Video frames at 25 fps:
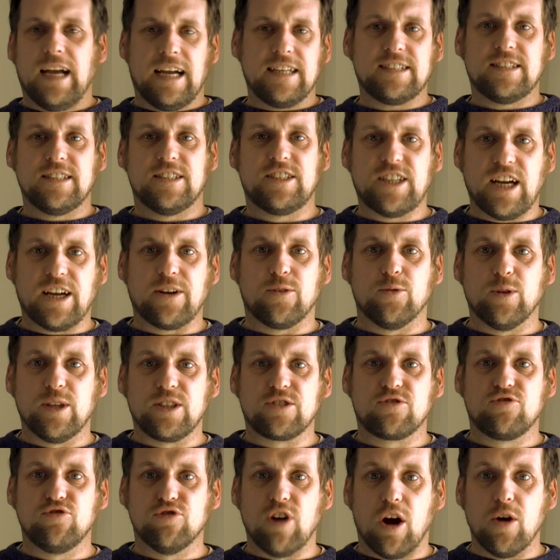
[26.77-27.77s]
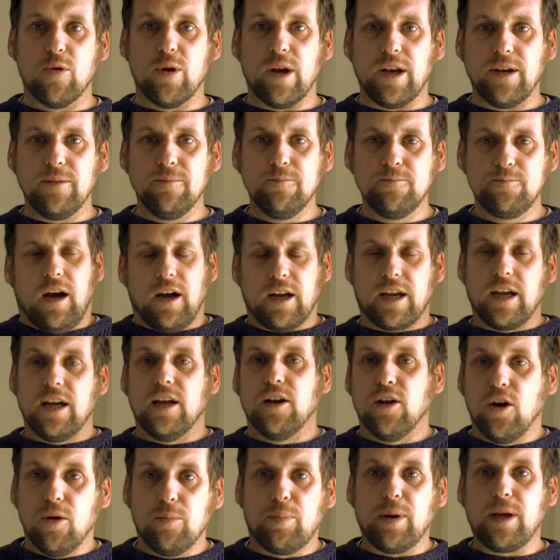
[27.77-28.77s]
As the channel is growing, I get a
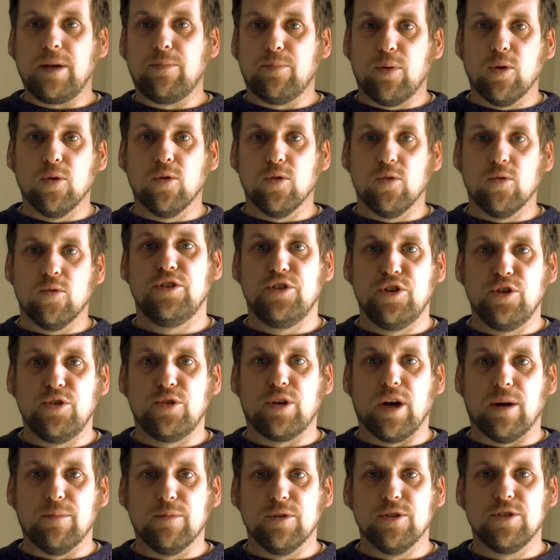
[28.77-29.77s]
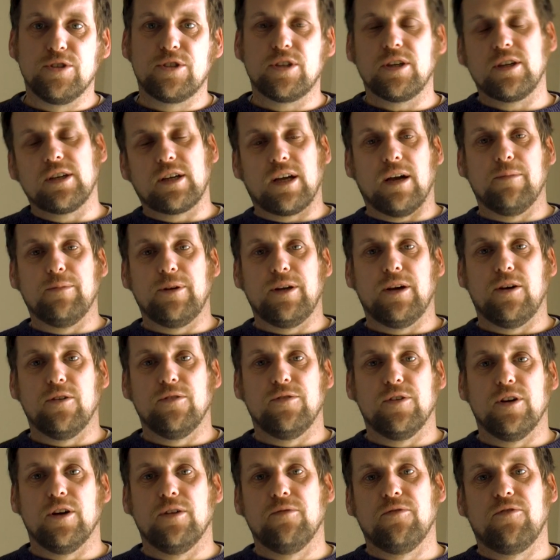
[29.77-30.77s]
lot of people, newcomers, coming
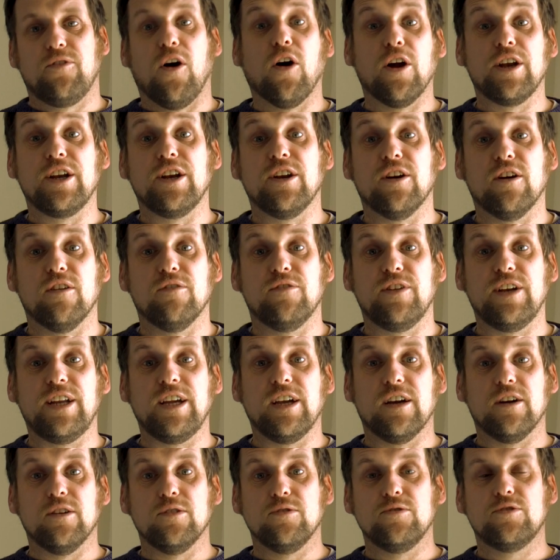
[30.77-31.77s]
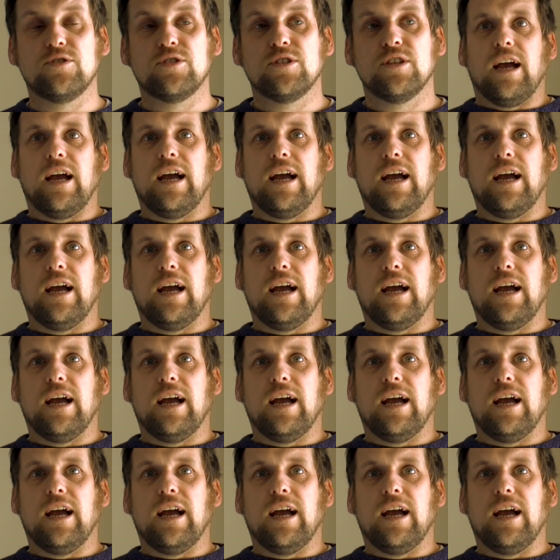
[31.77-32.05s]
over and finding our videos.